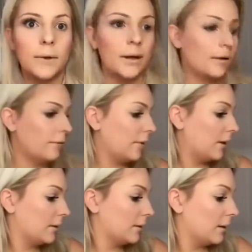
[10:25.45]

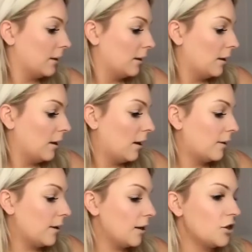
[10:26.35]
Perfect.
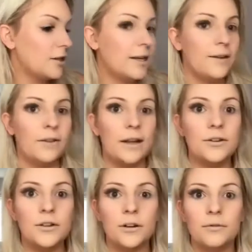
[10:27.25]
And then I just leave it.
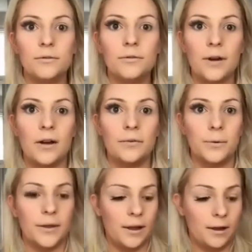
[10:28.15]
Don't faff
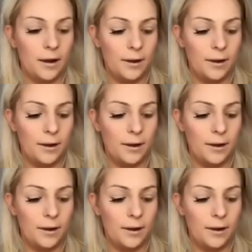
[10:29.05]
with it.